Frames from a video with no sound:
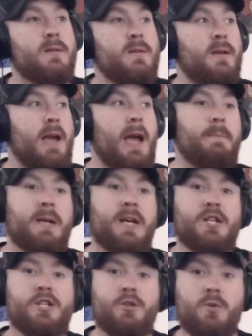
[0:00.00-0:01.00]
And
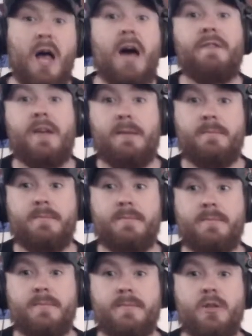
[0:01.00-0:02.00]
because you love him.
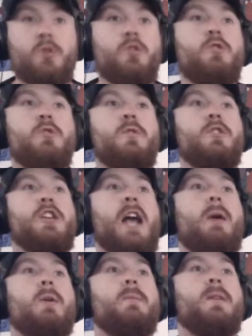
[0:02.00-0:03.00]
You
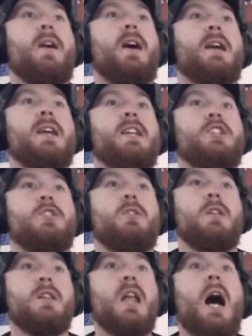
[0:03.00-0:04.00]
shower him with unconditional
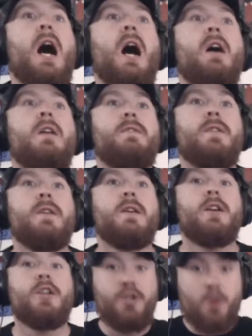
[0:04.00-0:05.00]
love.
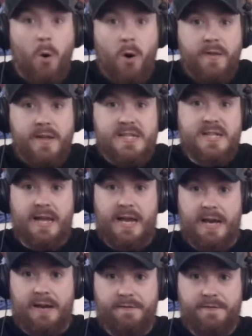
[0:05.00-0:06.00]
You're the
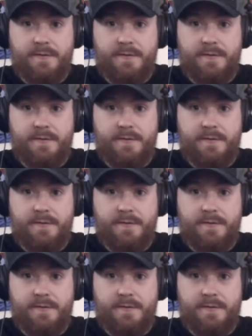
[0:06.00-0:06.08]
slave.